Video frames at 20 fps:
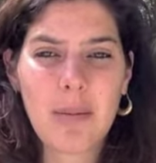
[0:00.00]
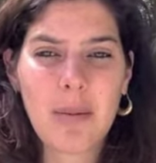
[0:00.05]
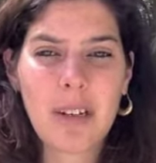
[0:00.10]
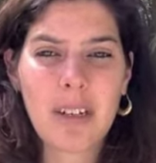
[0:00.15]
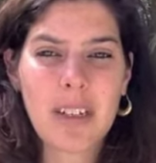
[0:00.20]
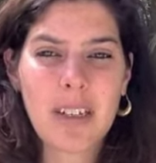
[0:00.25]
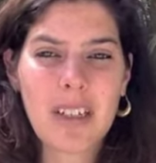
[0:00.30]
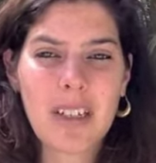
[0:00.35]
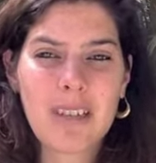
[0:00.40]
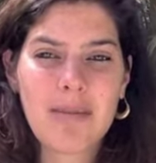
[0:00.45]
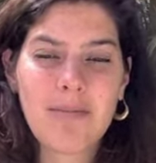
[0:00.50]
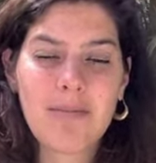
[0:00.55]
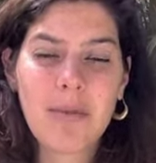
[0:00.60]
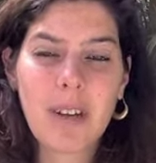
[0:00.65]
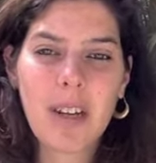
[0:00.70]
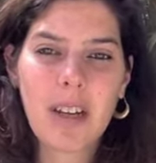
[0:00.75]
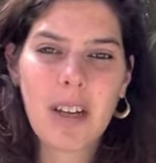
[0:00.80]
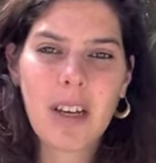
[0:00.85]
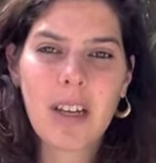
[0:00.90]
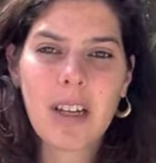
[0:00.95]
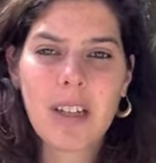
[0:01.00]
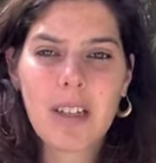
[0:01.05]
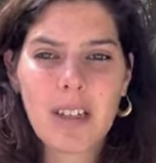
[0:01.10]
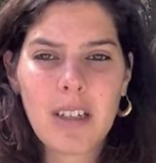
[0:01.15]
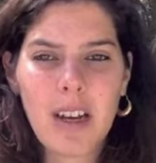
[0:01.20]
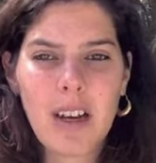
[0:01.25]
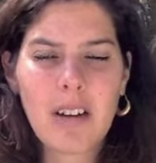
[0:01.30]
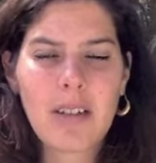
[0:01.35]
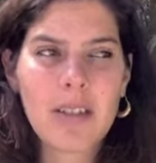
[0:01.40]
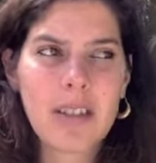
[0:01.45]
But
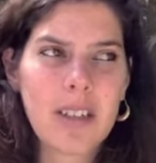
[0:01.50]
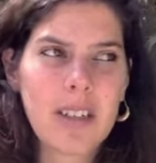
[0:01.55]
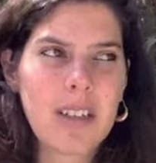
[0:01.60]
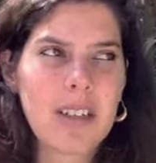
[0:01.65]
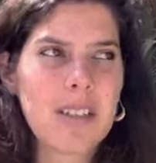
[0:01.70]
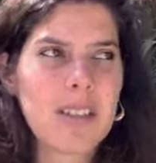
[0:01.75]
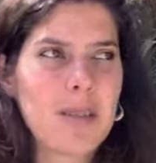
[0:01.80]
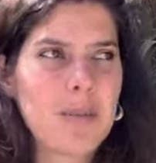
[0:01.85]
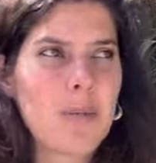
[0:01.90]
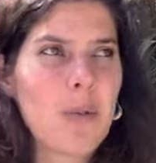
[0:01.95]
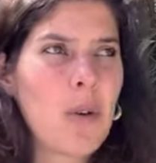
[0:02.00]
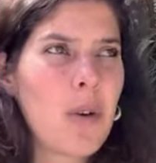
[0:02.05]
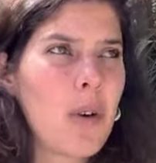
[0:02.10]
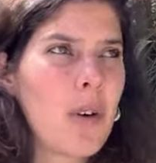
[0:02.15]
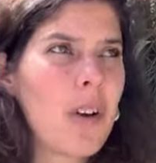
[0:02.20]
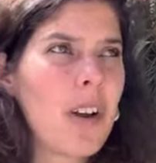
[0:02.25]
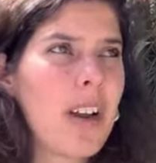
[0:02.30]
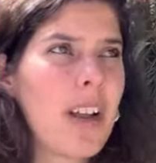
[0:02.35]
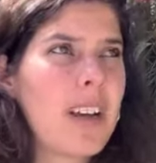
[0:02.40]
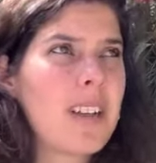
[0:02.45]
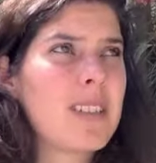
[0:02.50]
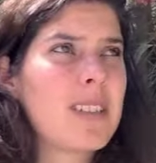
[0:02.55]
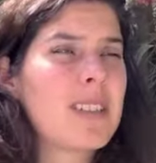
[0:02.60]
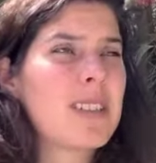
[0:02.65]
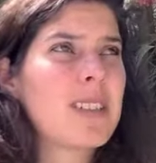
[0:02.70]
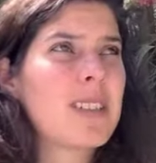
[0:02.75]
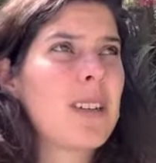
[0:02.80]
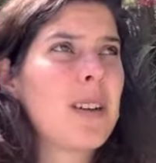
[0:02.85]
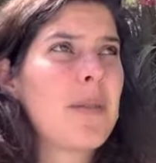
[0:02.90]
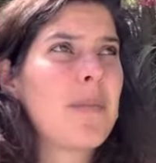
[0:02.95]
now there is more or
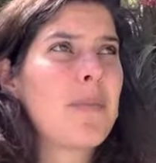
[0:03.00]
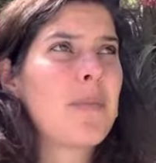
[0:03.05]
less